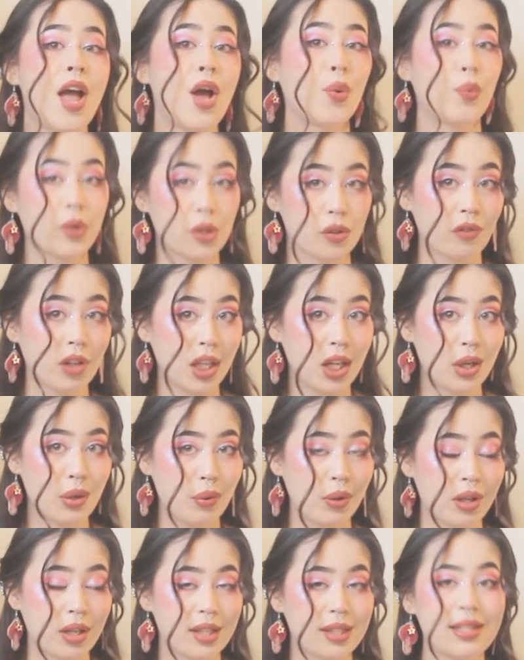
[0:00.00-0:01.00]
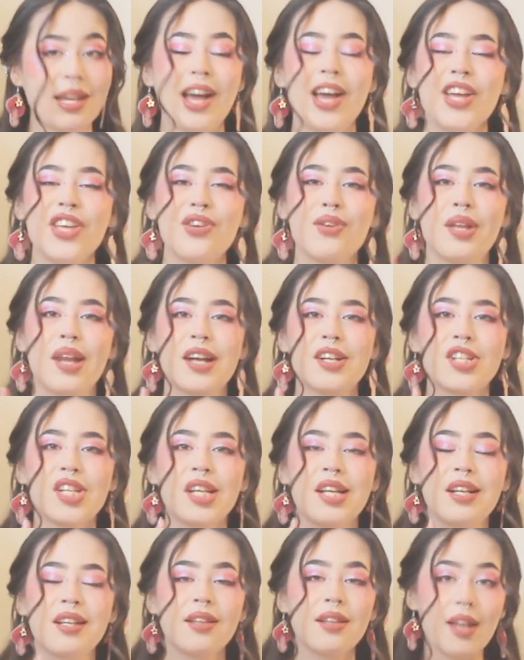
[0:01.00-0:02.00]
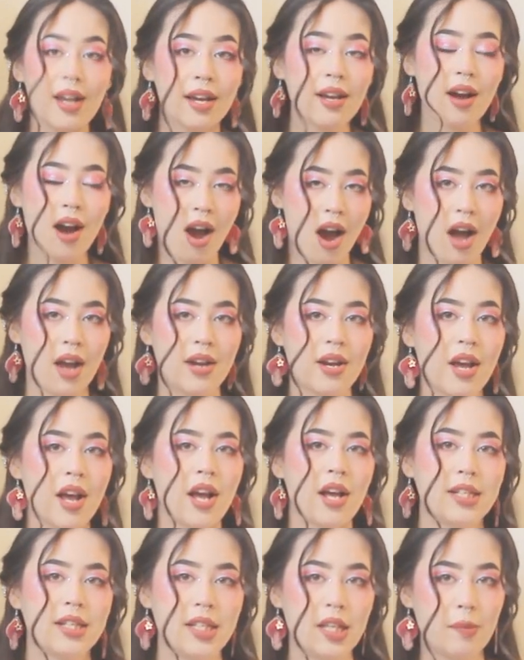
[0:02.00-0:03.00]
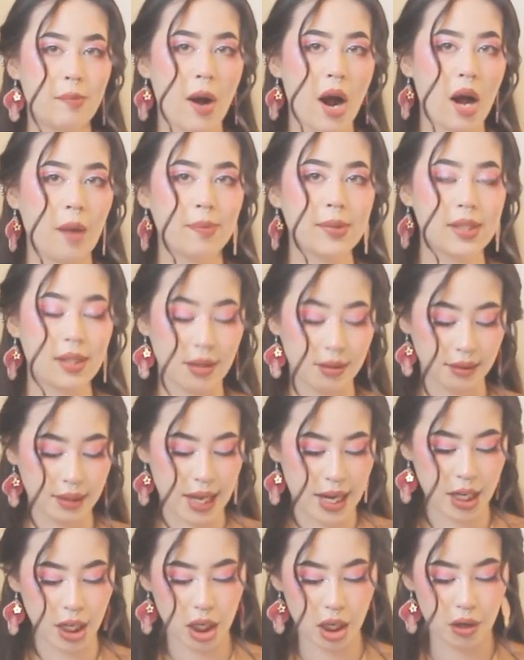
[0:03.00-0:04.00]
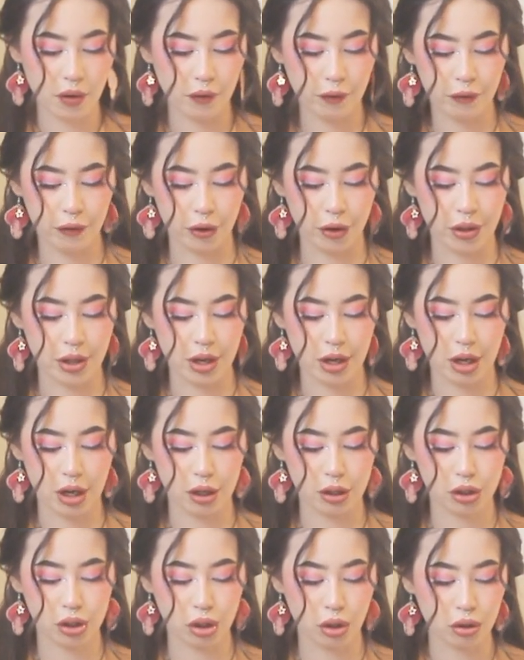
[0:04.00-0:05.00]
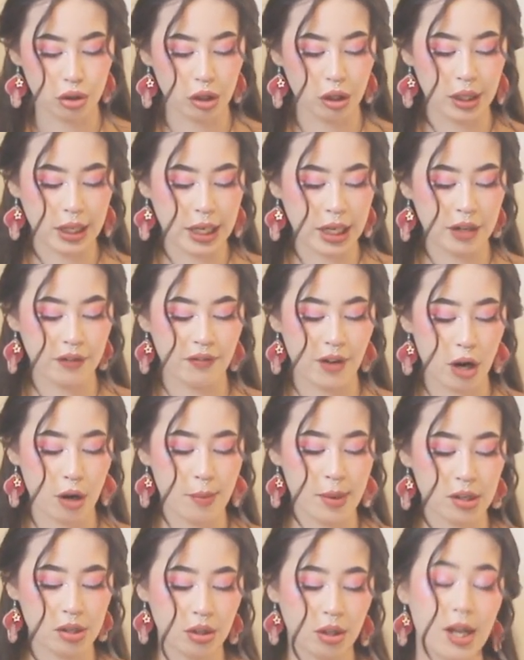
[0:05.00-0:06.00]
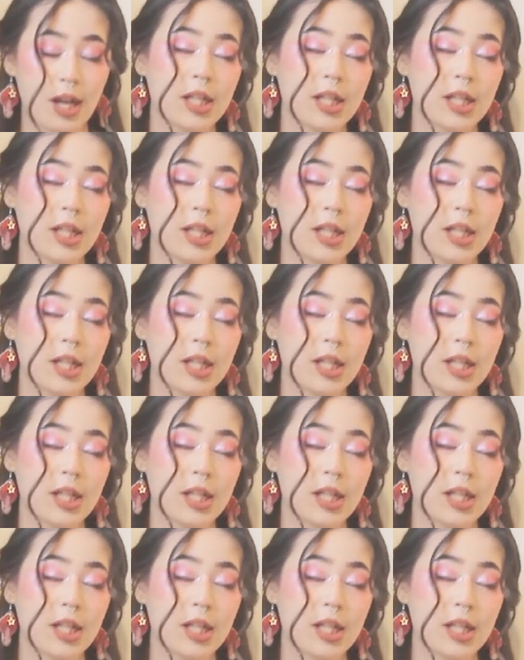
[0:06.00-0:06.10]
What's really cool is you can actually click on Depop's link for their social and environmental